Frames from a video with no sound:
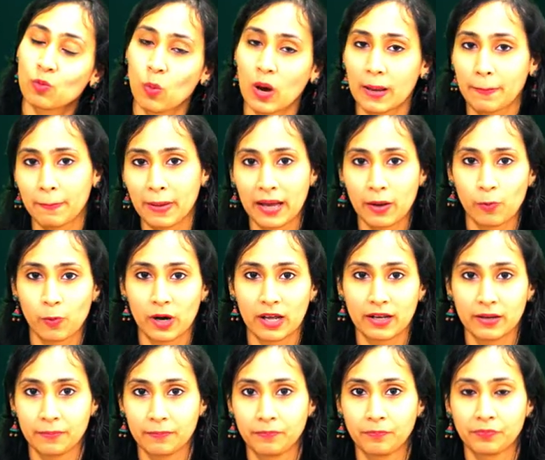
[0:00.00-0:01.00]
one by one.
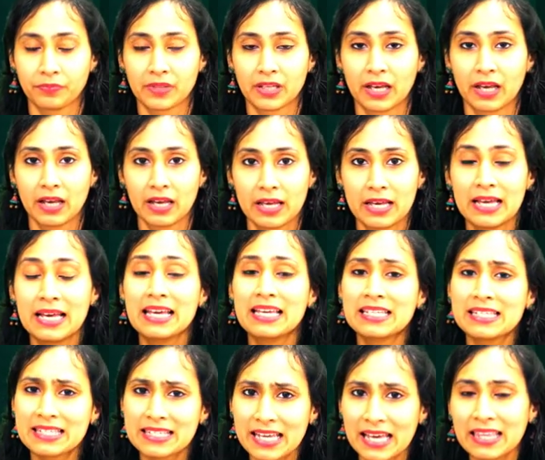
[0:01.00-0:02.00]

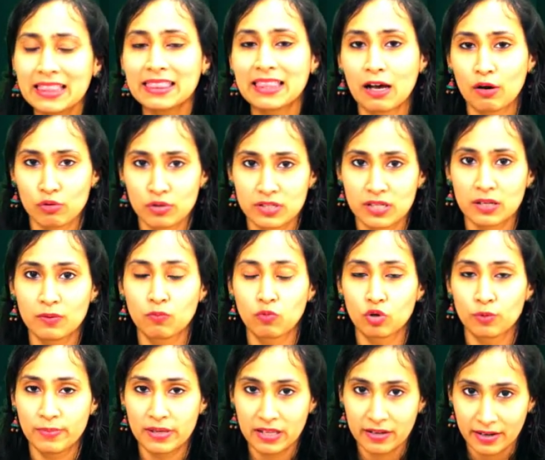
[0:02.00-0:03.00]
10,000
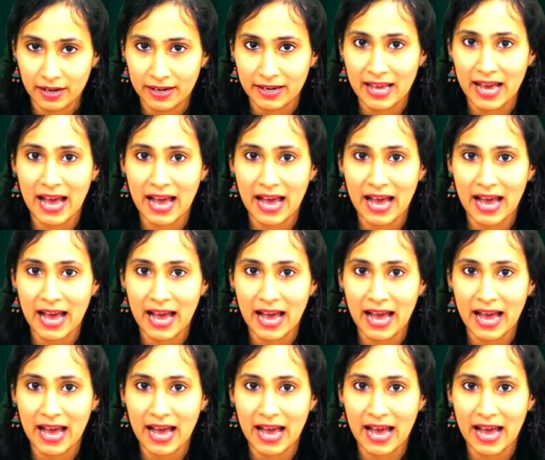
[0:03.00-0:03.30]
would be read